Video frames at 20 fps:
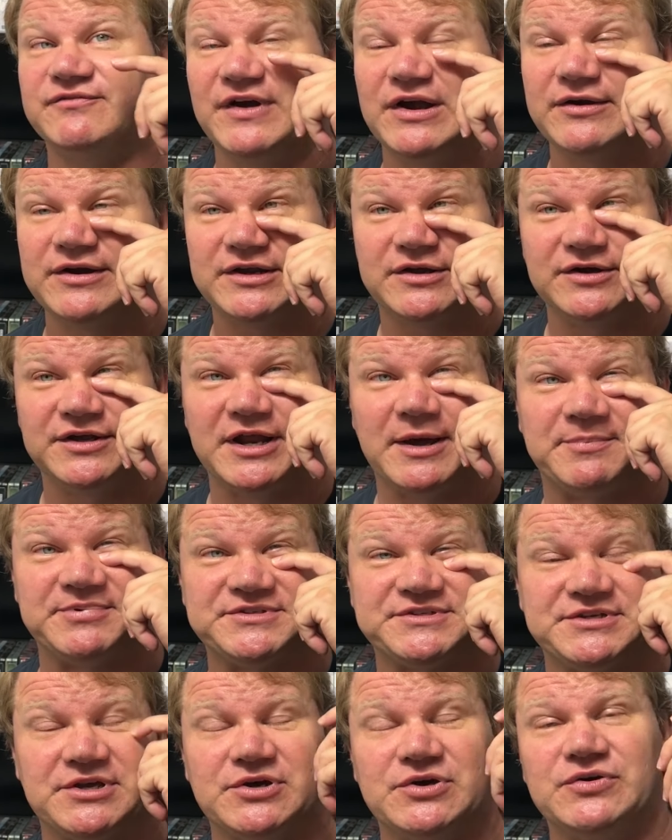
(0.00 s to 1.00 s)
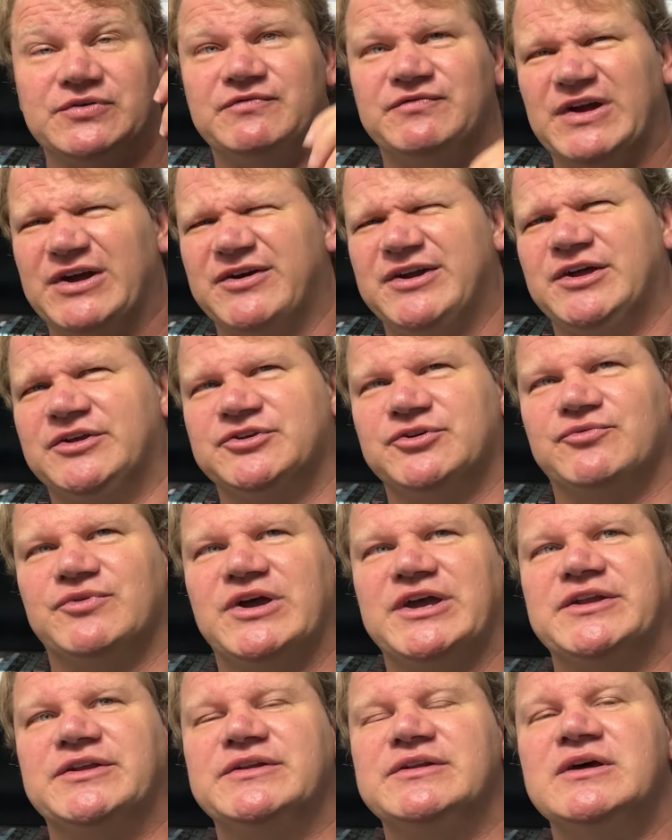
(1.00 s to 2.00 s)
Very good episode, very
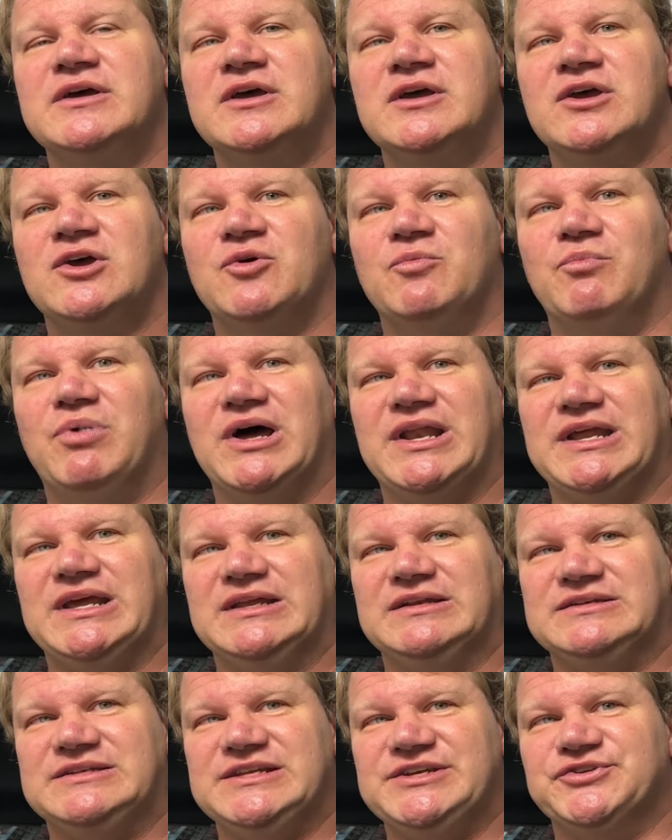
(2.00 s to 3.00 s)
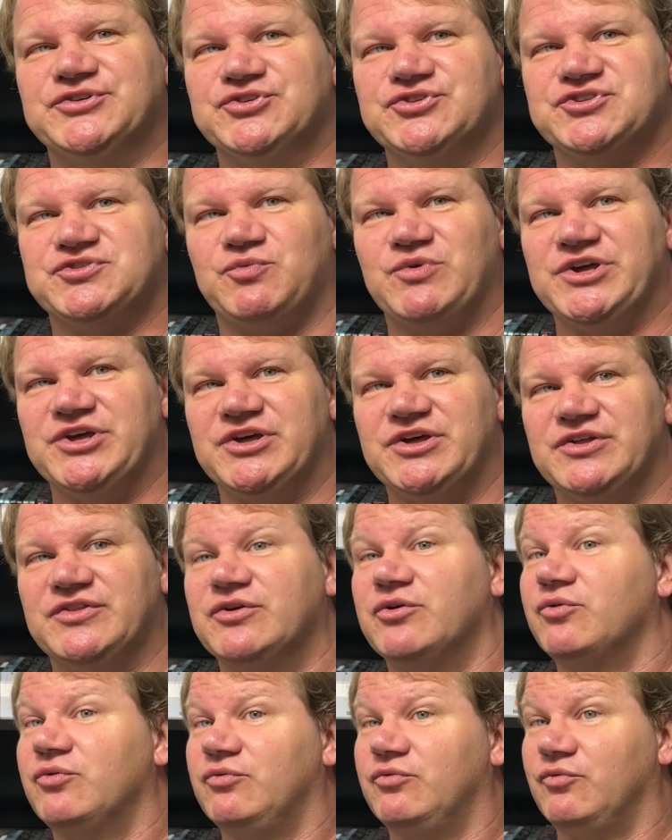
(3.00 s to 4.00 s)
underrated, but it deals
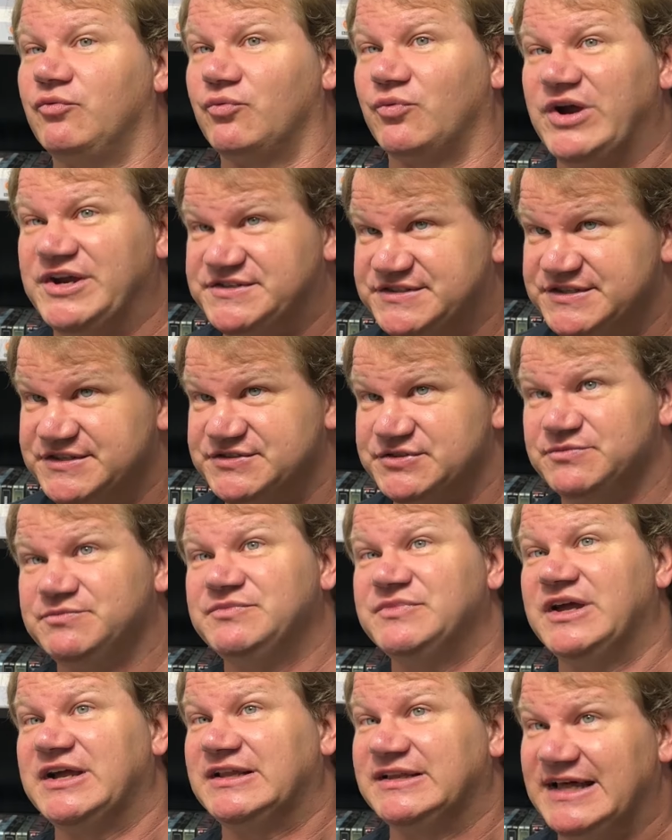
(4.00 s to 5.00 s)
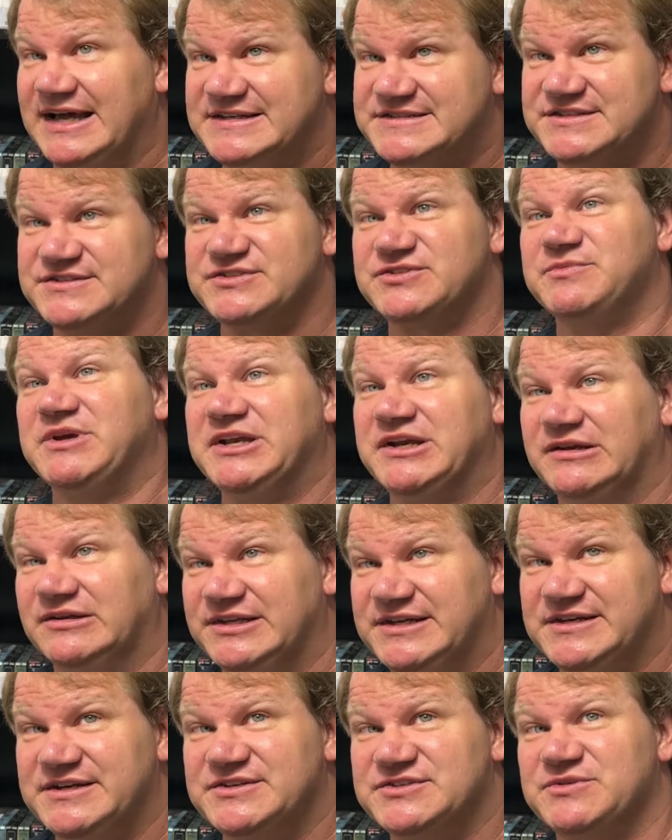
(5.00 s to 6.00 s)
with racism and classism and
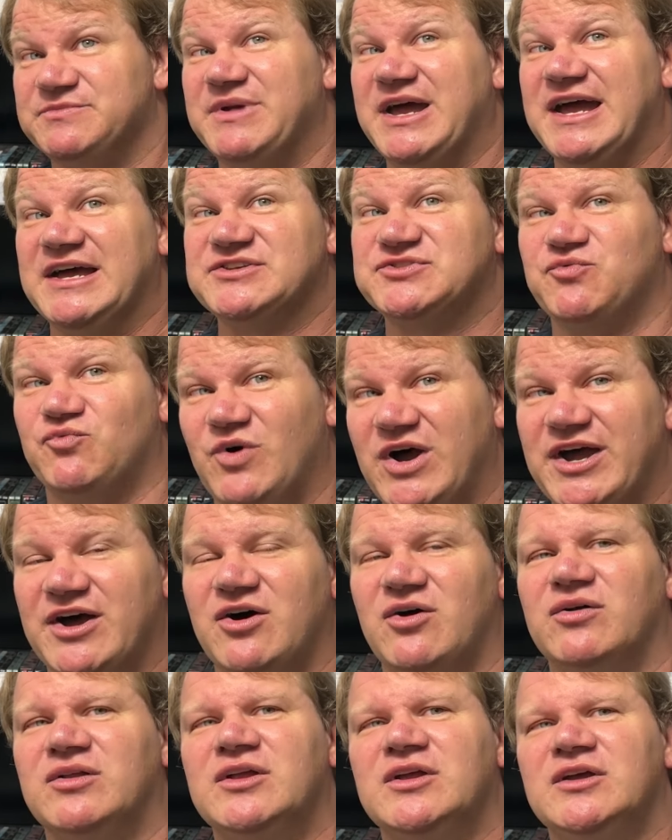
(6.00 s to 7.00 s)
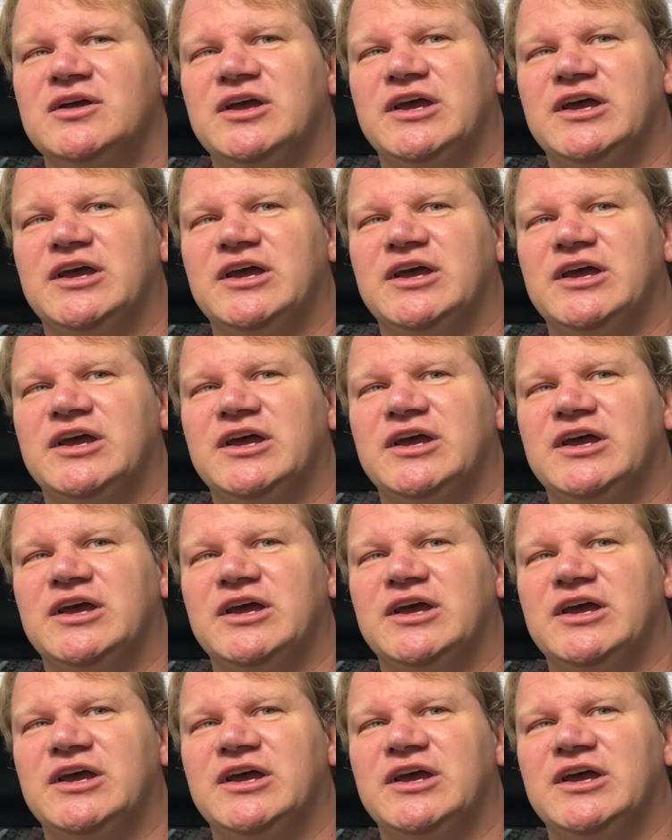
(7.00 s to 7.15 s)
elitism as well.